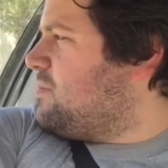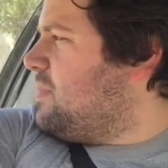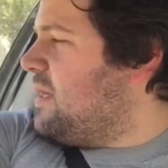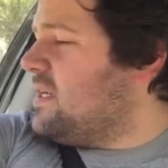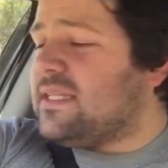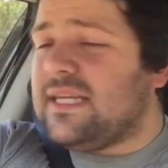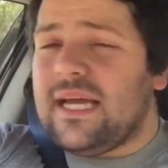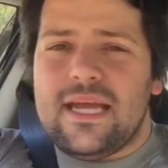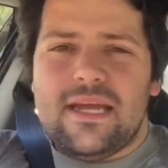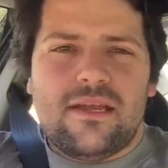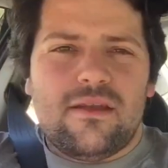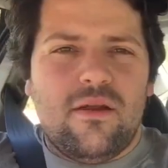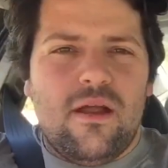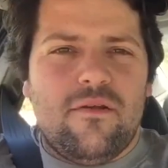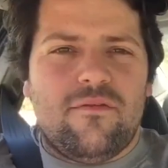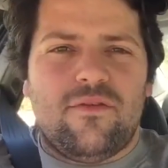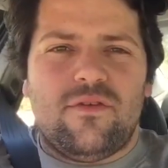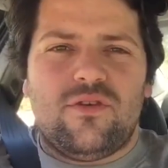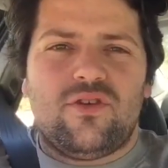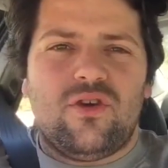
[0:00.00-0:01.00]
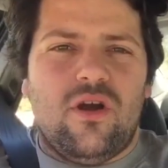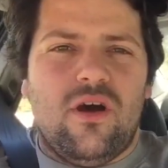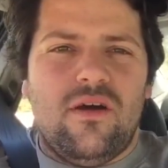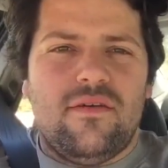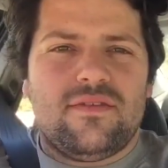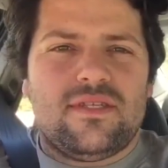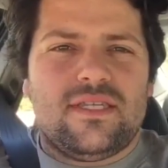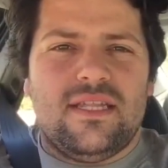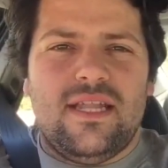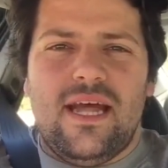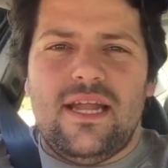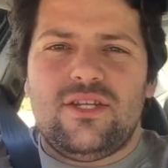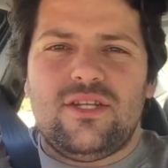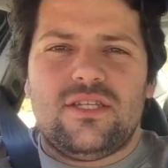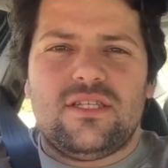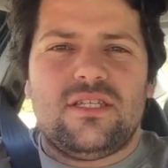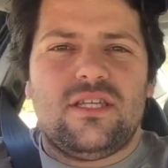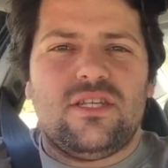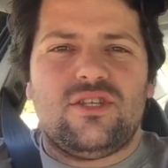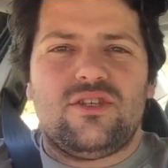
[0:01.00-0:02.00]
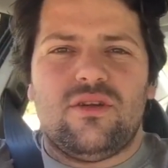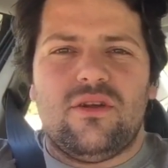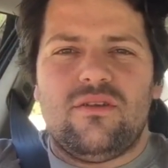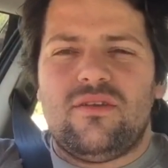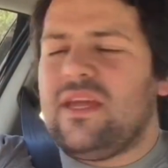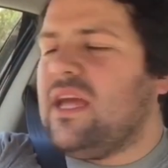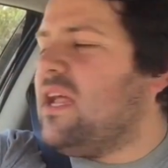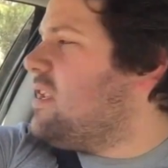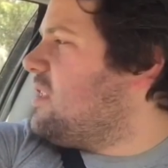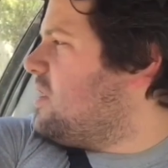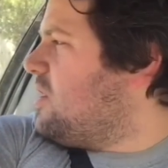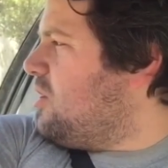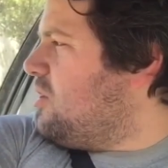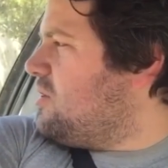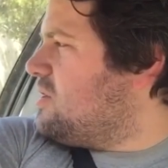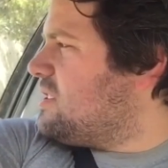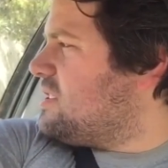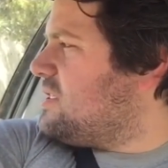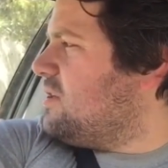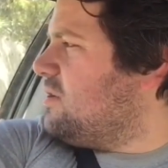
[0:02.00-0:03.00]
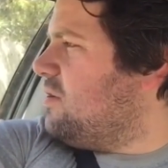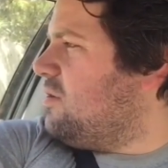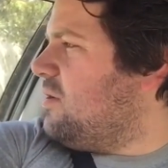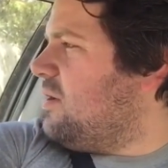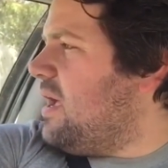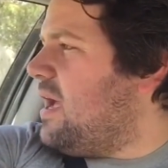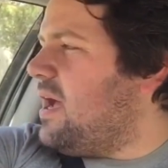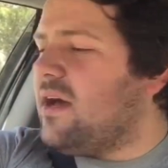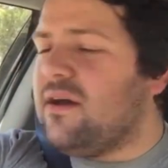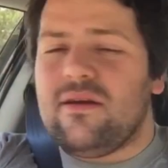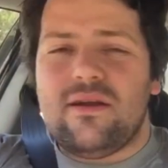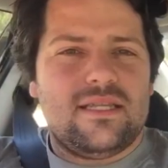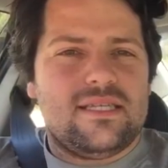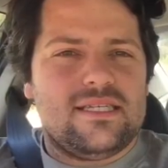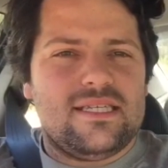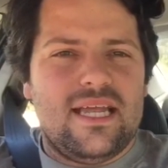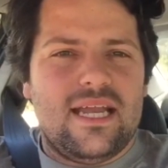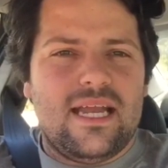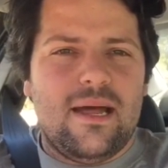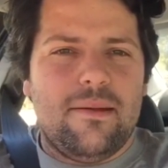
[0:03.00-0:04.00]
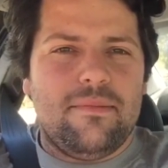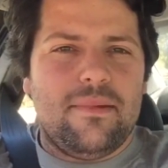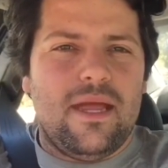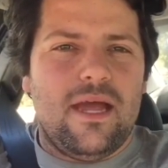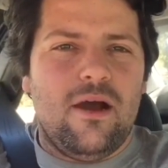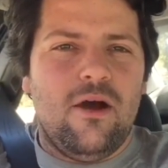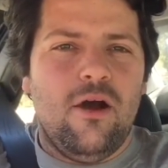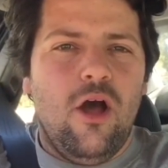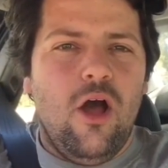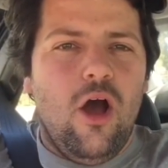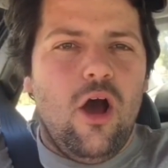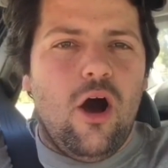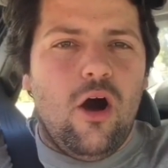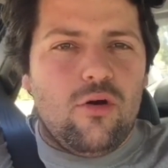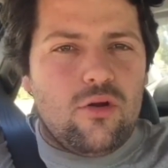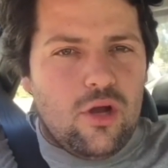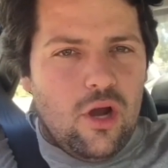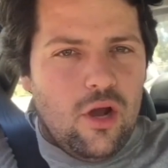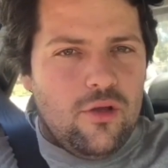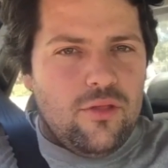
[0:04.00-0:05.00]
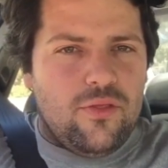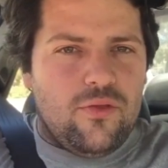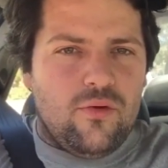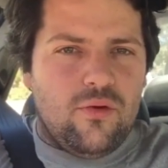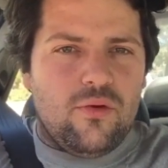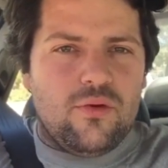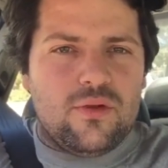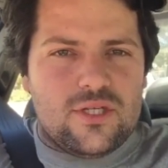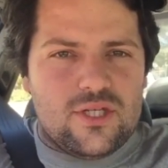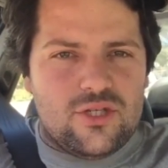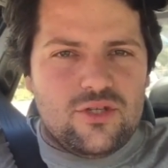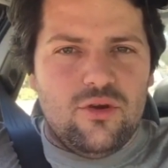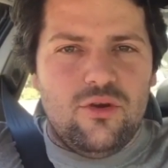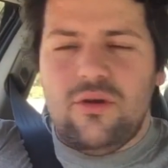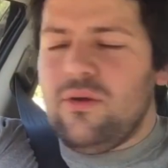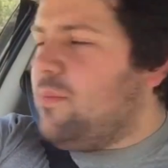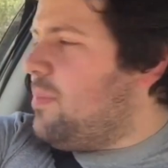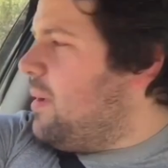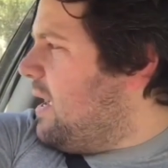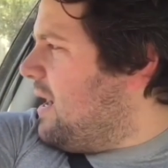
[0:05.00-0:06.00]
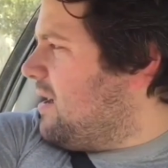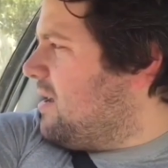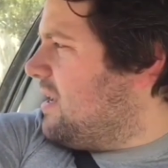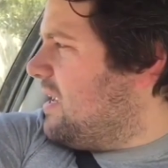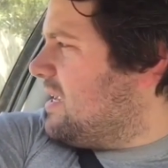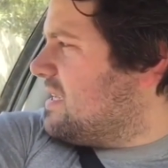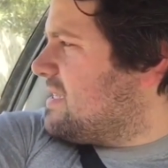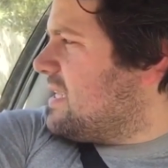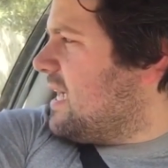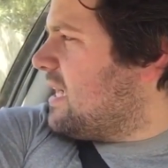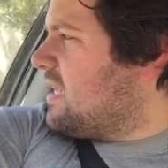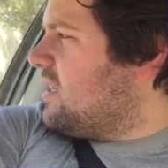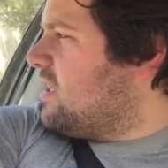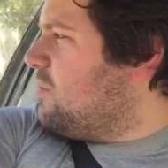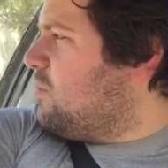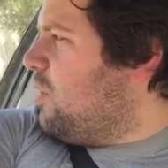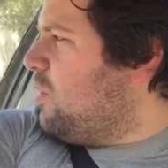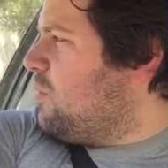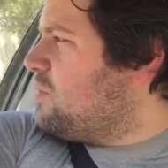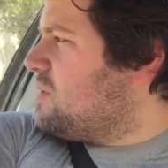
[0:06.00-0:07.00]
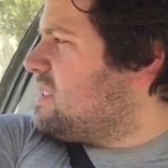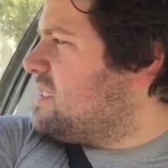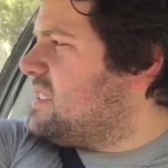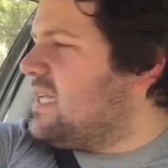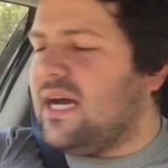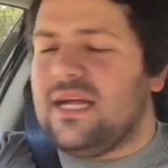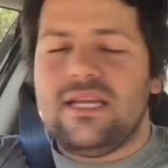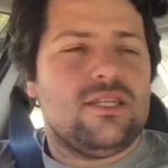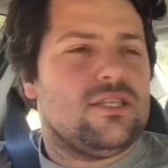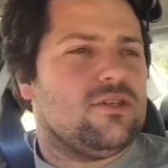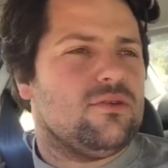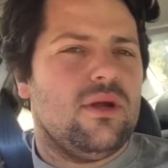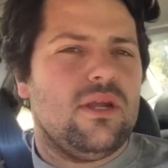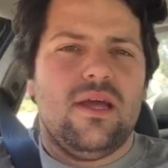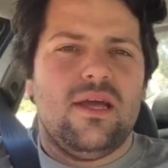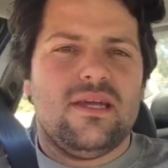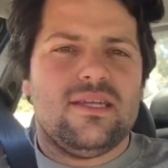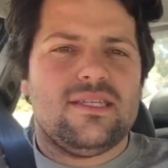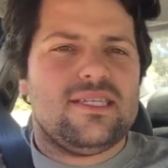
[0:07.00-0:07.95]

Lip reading: Been taking her out for drives and that just to sort of get used to how it's set up now. I'll go through it soon about exactly what was done to it.